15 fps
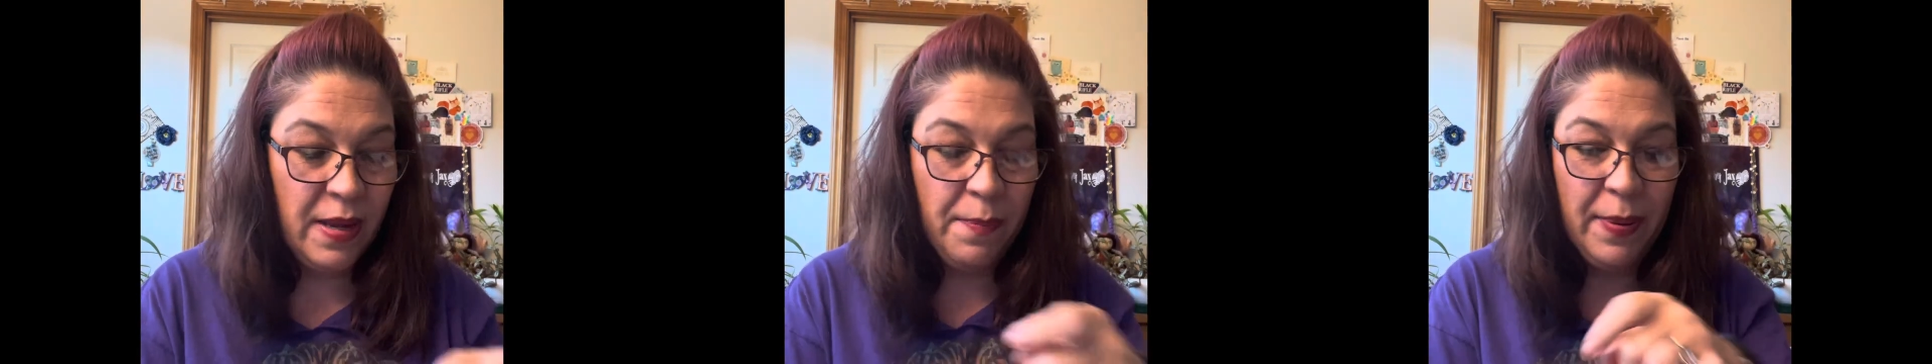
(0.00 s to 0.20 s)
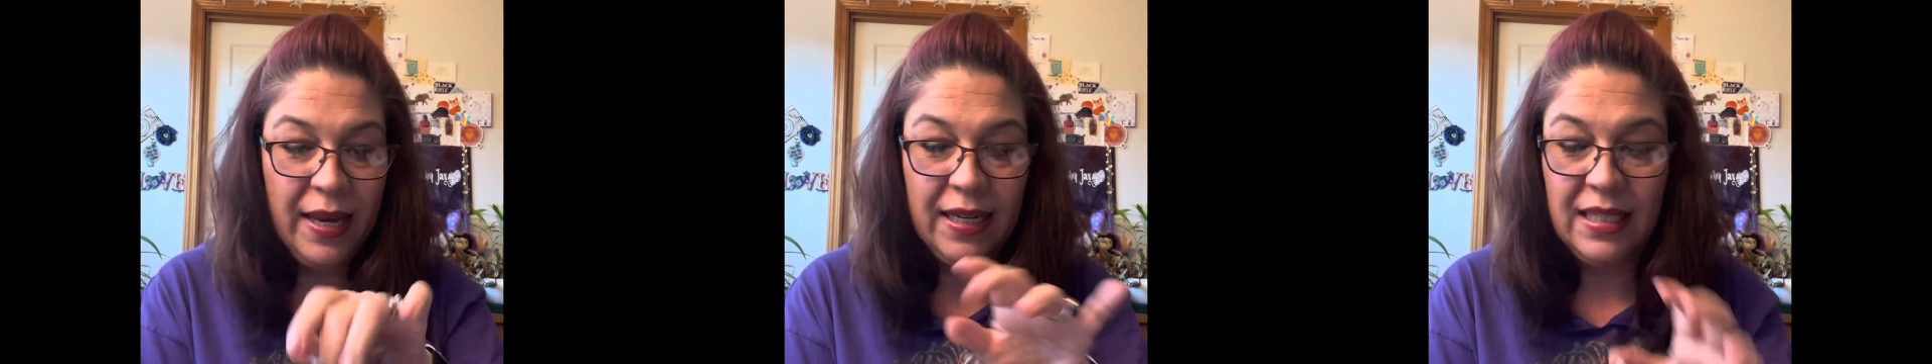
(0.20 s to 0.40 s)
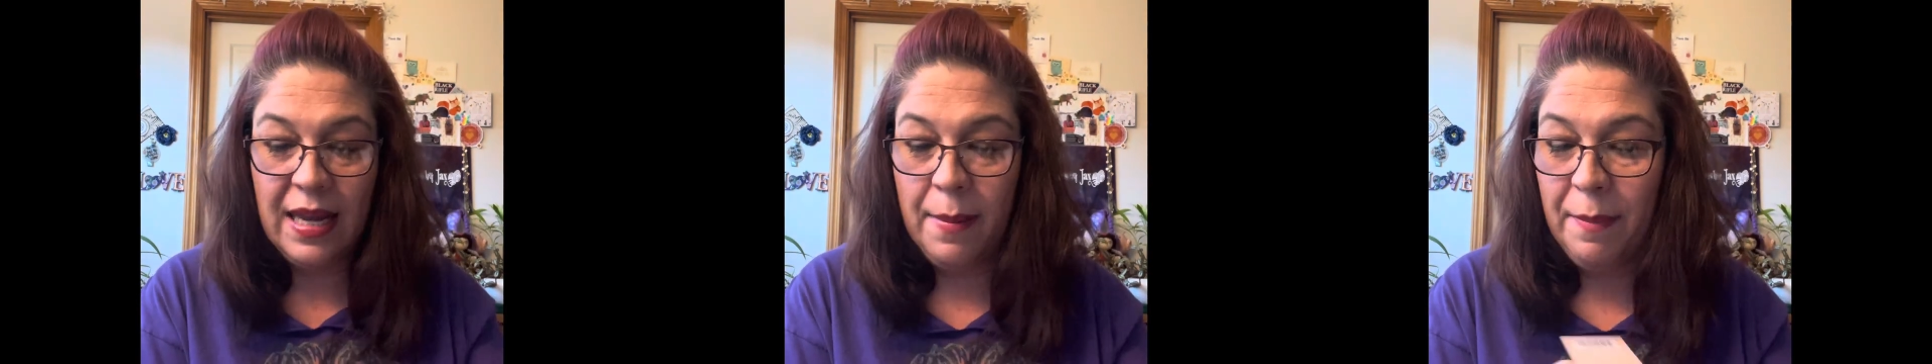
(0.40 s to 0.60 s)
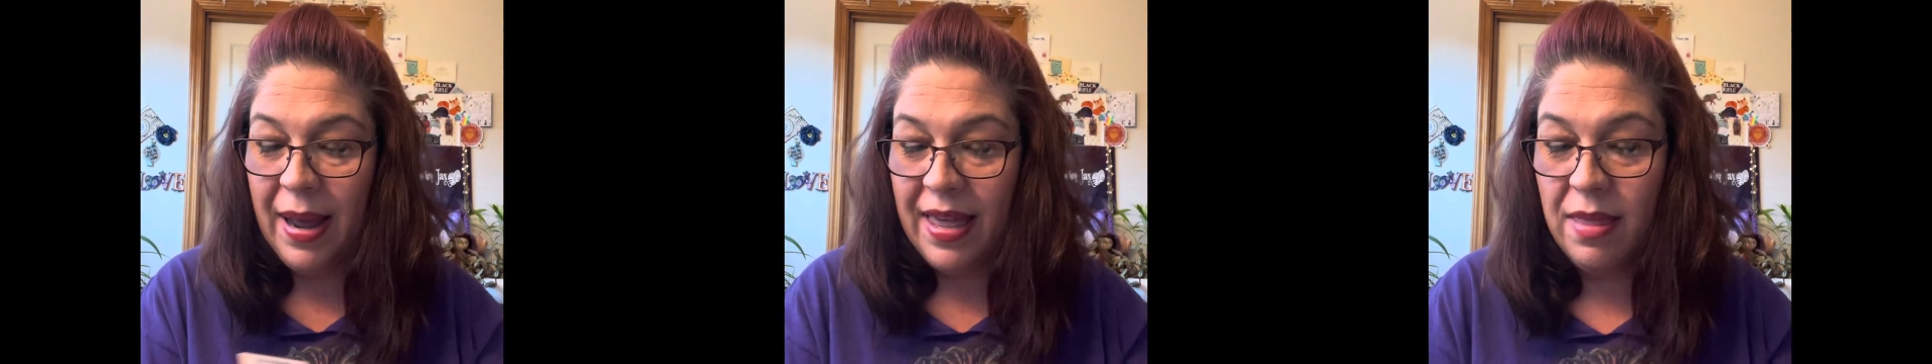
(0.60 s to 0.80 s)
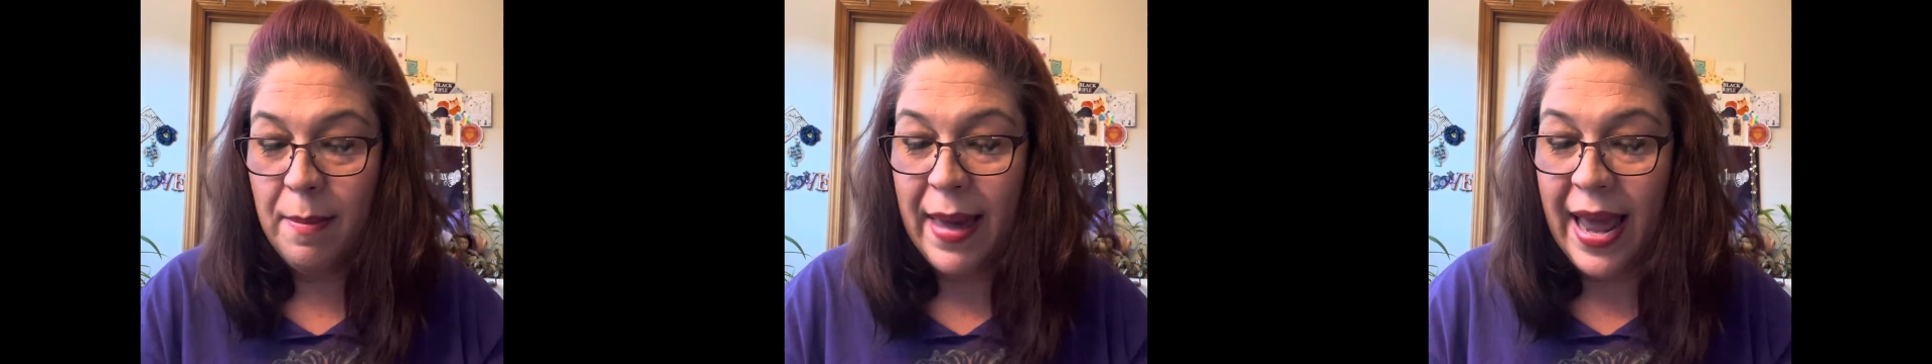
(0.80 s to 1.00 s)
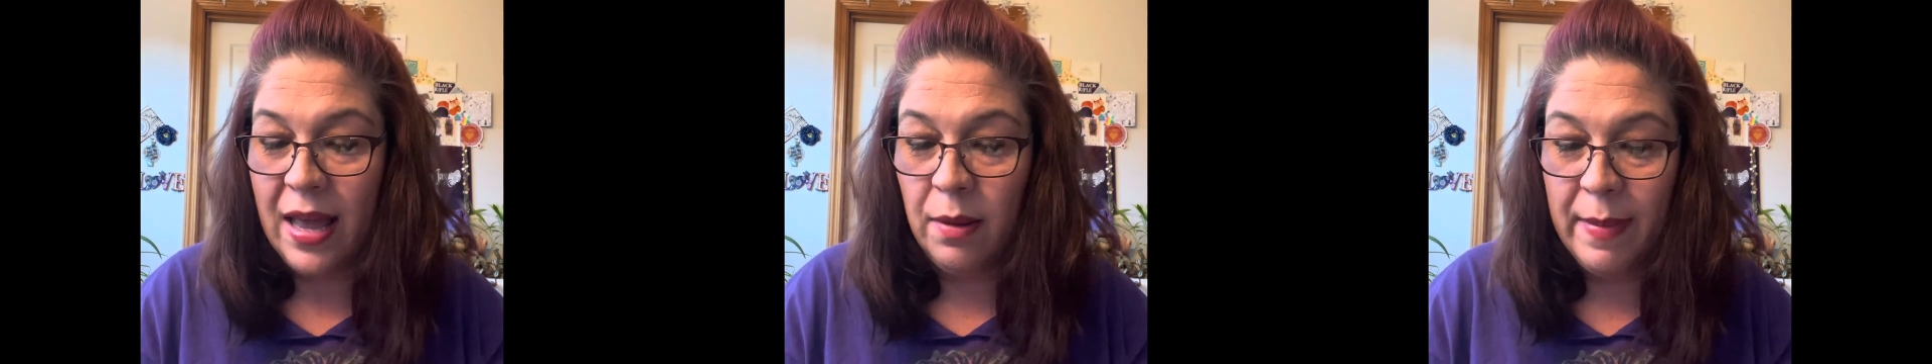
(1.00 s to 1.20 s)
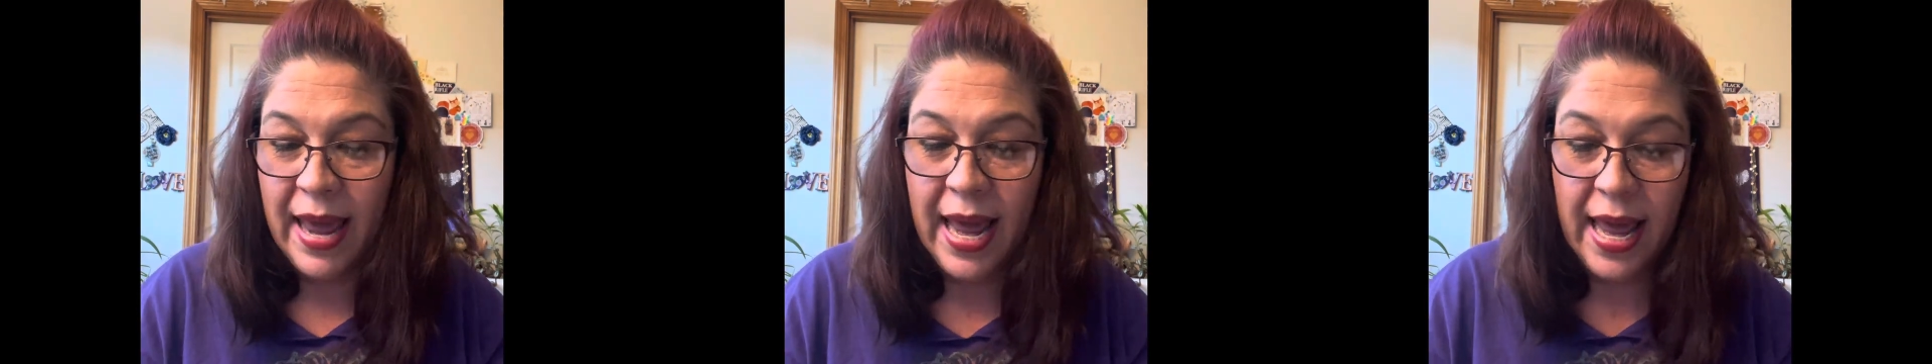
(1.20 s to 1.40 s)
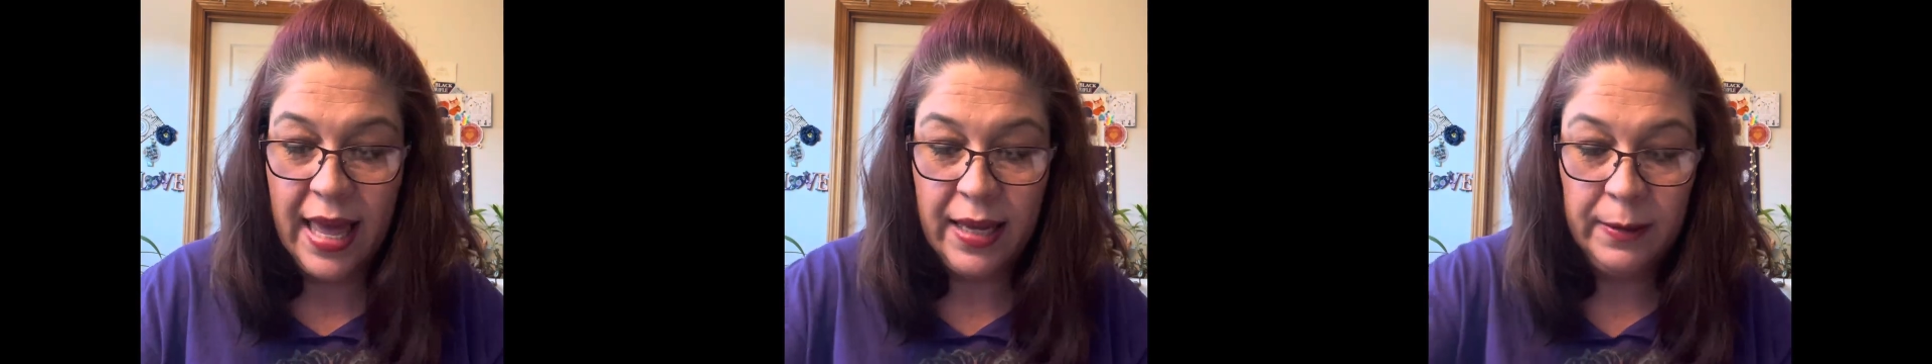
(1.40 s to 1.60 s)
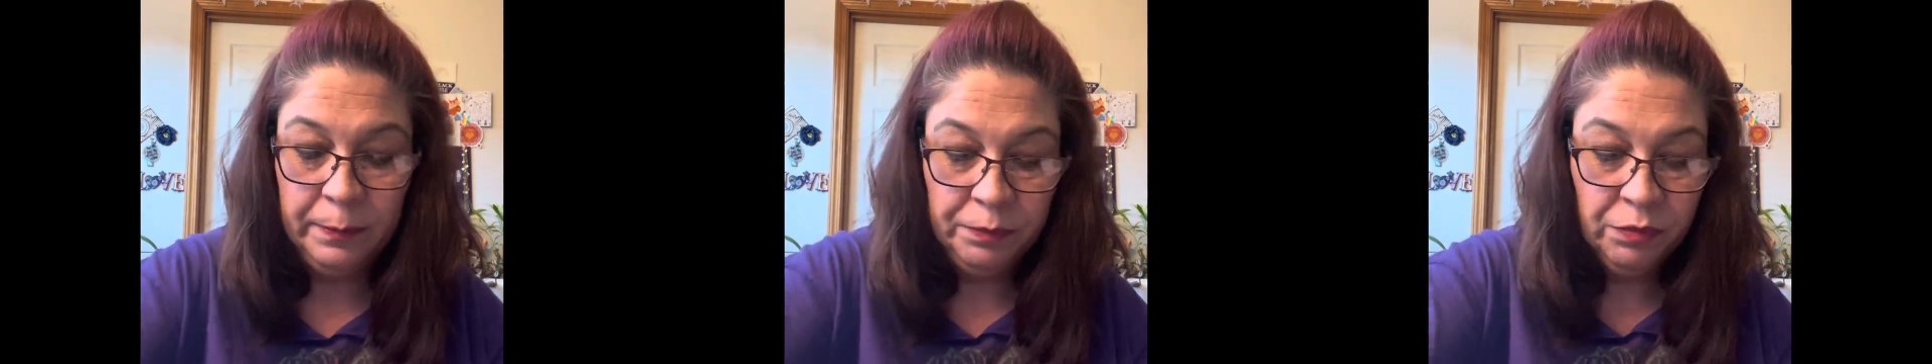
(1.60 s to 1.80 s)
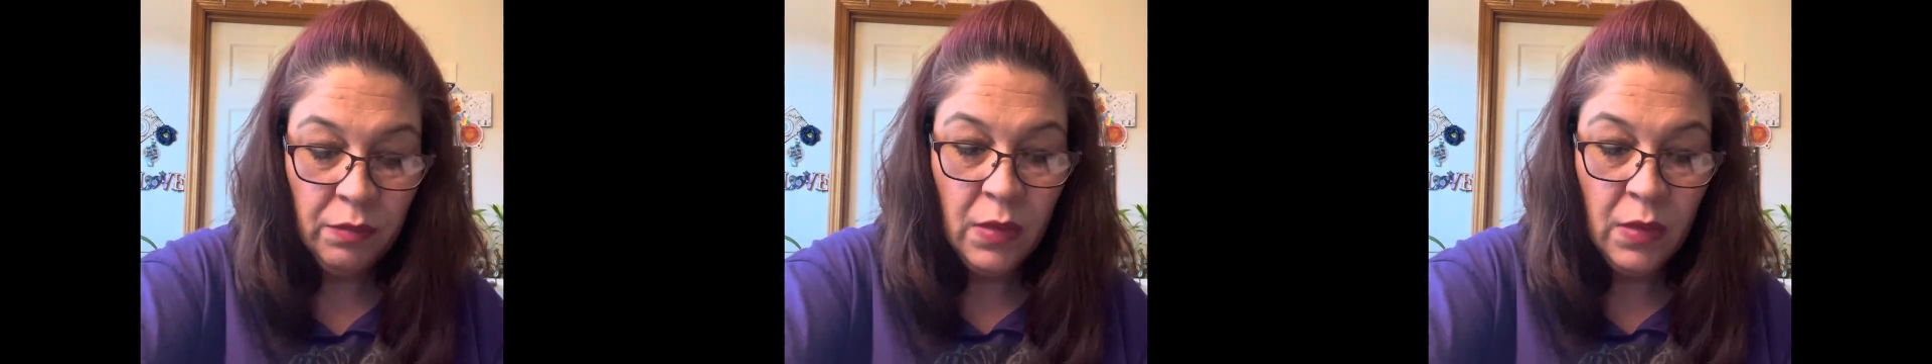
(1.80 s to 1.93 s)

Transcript: picked up by the mailman.